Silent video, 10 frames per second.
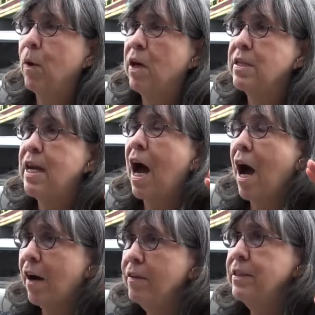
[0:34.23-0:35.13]
was,
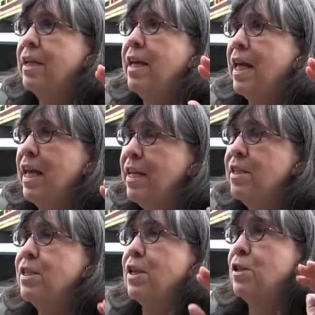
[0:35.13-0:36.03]
art
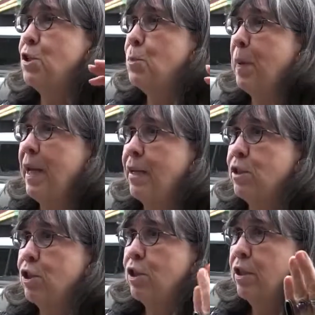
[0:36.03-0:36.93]
is
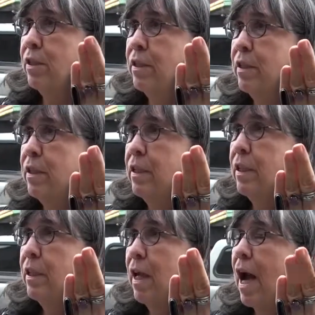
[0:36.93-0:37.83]
speech.
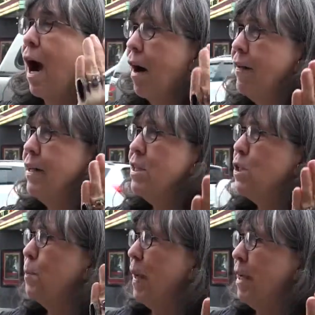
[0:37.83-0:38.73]
Art is
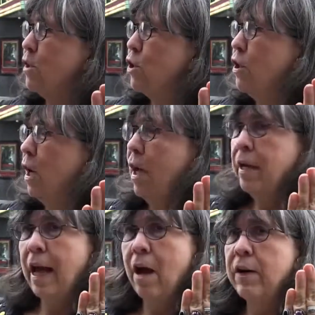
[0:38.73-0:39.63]
speech.
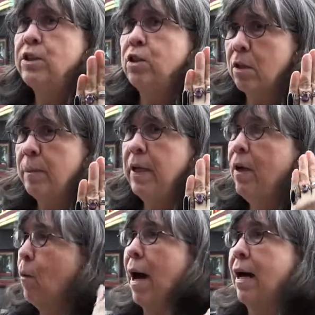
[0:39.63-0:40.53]
Now, it took me
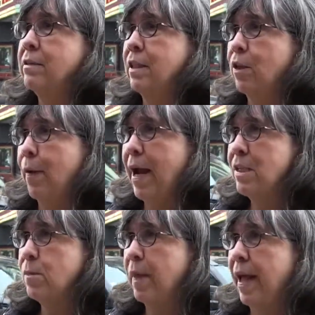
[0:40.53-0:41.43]
a while to
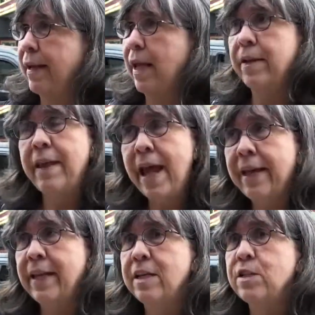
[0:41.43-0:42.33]
grasp that, and
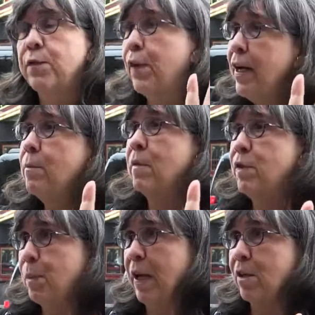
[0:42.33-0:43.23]
that is freedom of
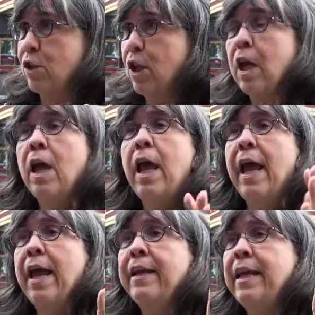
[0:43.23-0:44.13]
speech.
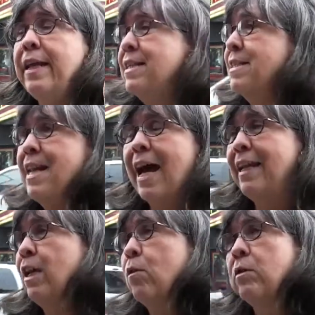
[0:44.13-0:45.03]
And it is
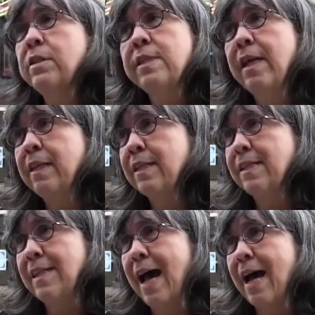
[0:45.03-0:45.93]
not equal to selling
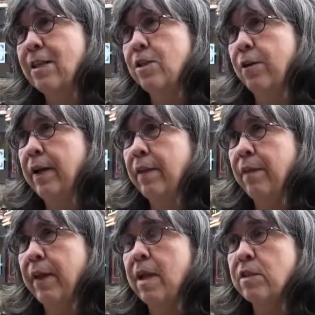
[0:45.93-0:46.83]
socks or
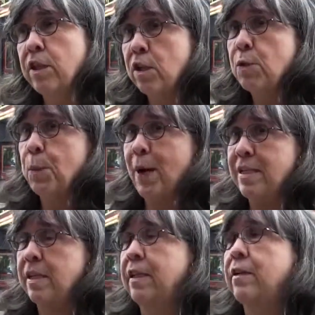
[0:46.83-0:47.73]
anything else, and there's
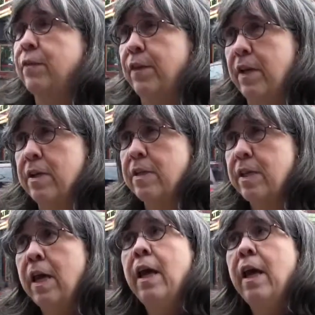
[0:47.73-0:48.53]
precedent for this.